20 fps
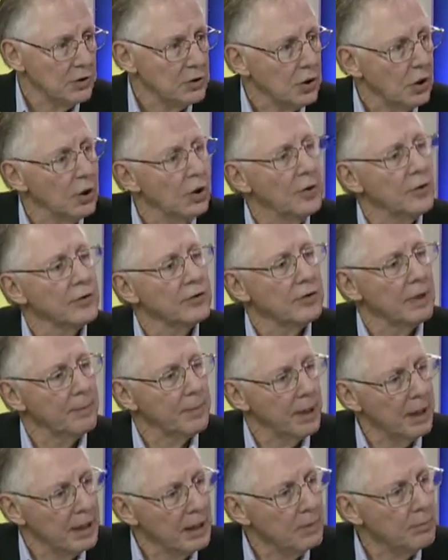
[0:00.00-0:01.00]
So
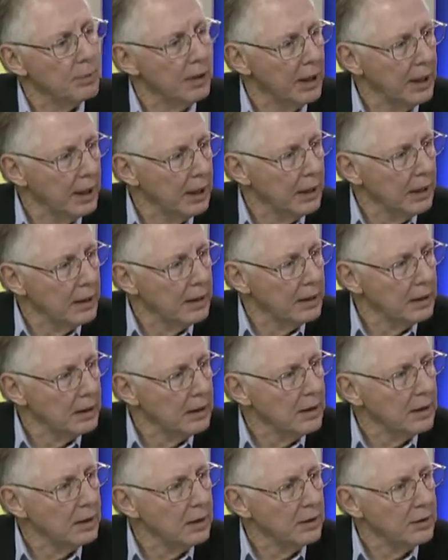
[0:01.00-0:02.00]
somebody can pay,
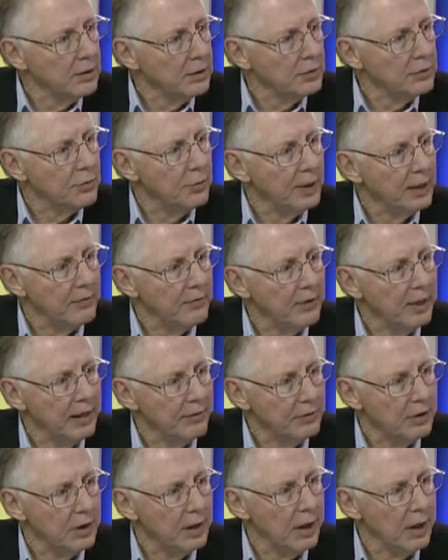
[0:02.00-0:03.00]
sure, you know, your
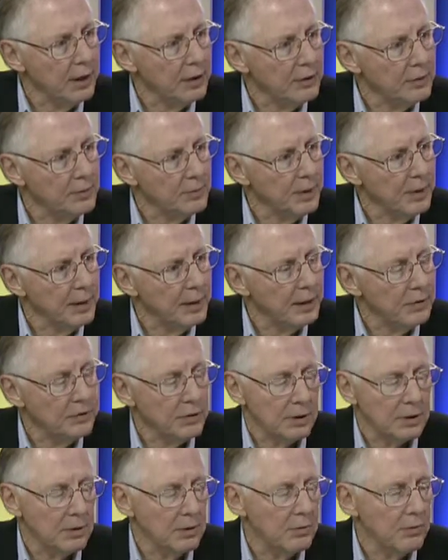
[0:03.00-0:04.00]
$25, but
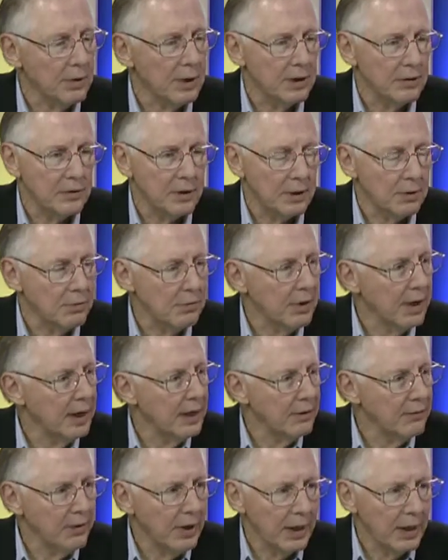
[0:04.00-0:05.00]
it's a
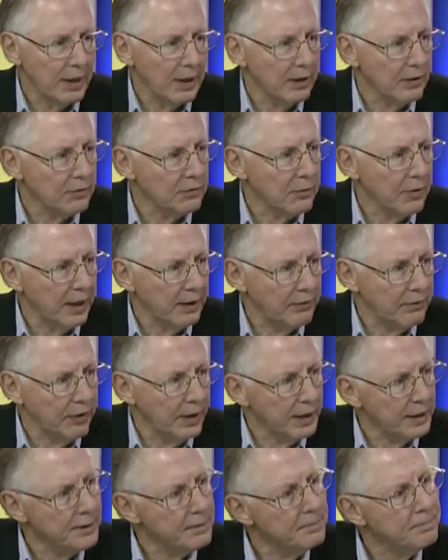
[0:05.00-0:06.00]
great event and it's great, yeah, fun.